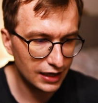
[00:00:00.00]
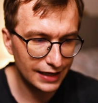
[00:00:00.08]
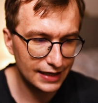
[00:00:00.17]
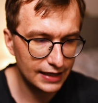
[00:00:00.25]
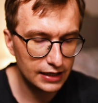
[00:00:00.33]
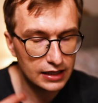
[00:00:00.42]

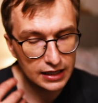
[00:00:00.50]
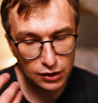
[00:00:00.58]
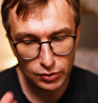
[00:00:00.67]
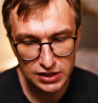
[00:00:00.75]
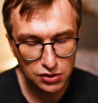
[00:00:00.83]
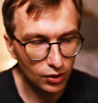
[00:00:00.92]
Like he he
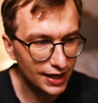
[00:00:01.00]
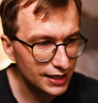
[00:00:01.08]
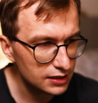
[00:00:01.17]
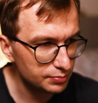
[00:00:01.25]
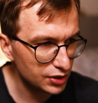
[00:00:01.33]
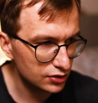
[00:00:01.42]
went
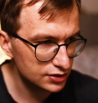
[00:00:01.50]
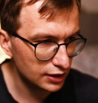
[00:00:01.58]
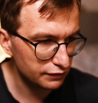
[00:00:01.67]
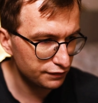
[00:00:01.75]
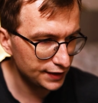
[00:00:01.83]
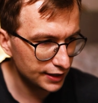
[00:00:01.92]
quiet because
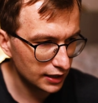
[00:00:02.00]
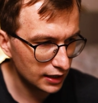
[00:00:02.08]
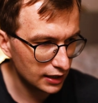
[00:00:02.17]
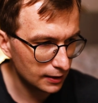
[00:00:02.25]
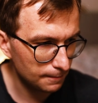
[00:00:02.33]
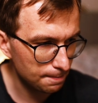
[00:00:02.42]
I think
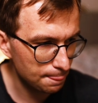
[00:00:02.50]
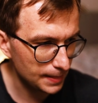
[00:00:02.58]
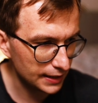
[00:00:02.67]
um,